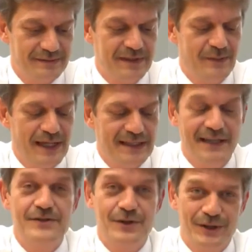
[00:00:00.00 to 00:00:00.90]
quite
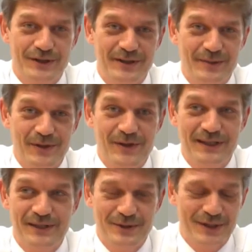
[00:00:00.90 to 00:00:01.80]
uncertain about the
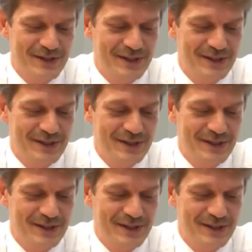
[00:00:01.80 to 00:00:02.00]
accuracy.